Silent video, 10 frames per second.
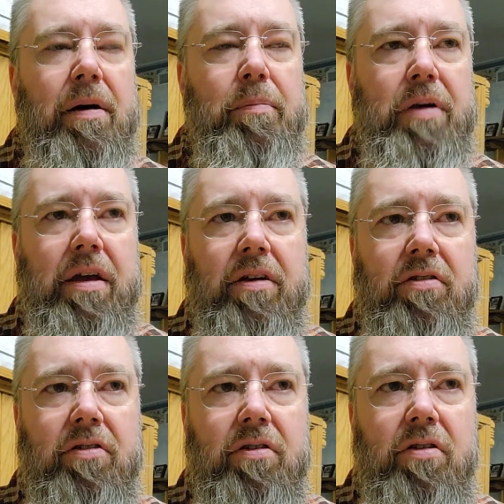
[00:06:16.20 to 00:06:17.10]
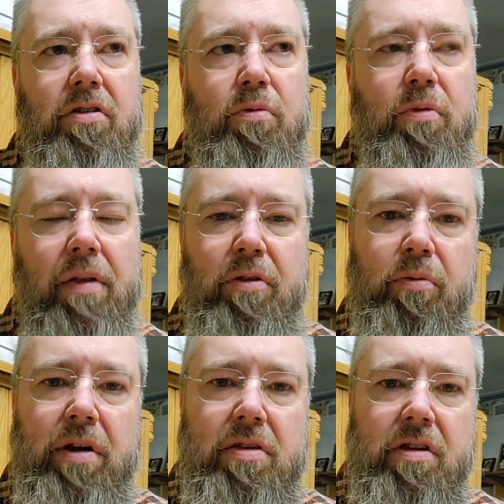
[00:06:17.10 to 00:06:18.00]
because you run the
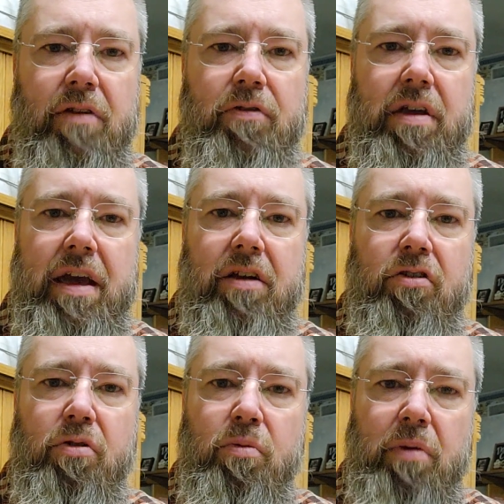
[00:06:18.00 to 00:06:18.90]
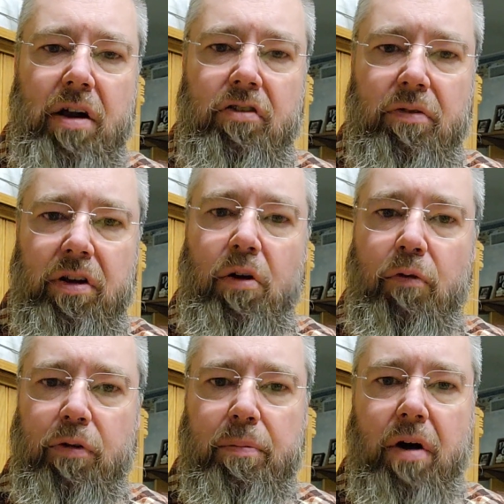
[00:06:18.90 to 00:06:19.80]
risk, if you get too much of a
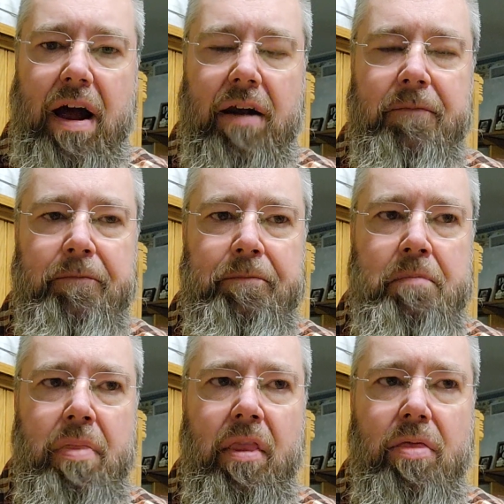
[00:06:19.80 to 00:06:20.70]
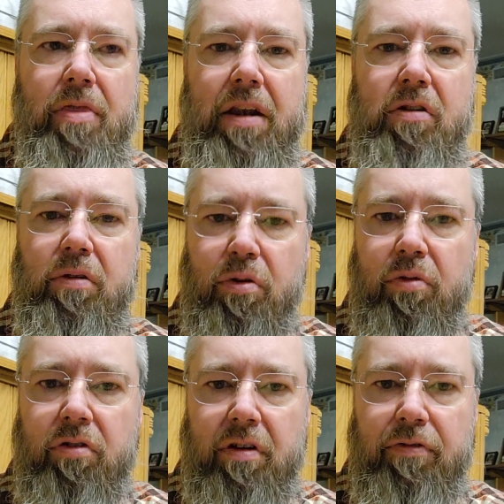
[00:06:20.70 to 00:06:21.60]
loaf of bread, then you
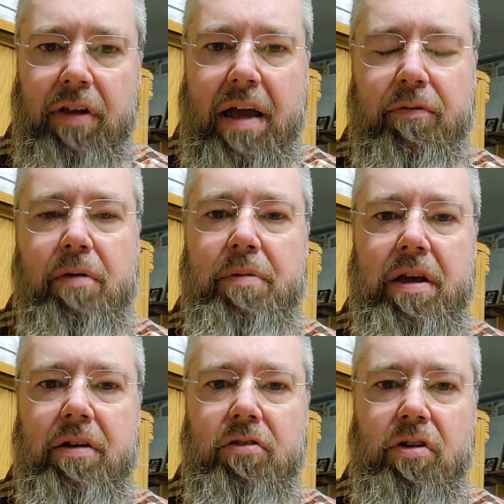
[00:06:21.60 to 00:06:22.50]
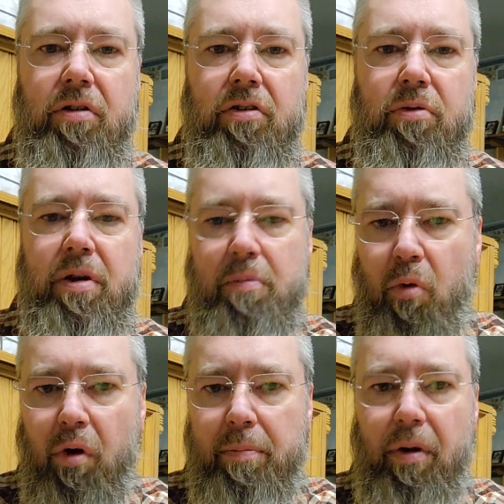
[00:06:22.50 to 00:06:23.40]
lose the flavor because you're doing
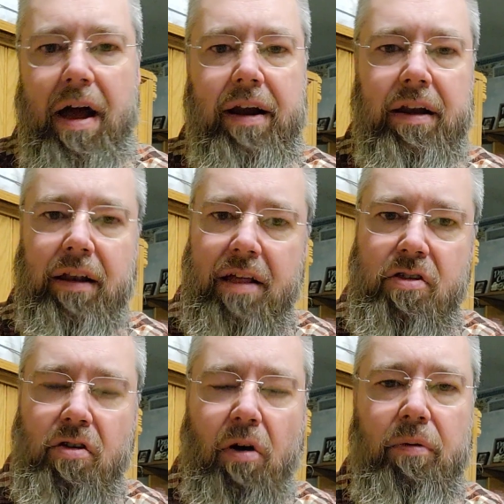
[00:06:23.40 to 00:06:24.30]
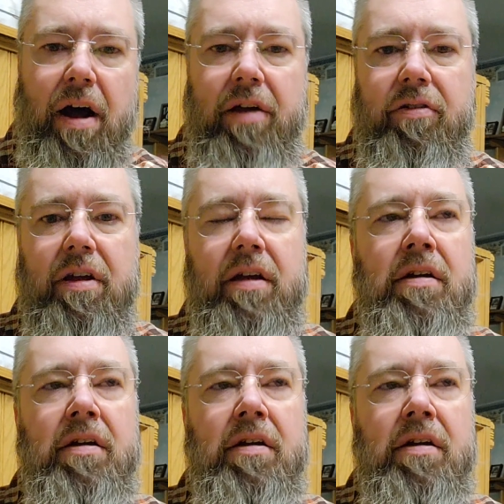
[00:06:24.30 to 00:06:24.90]
more bread and less salt rising.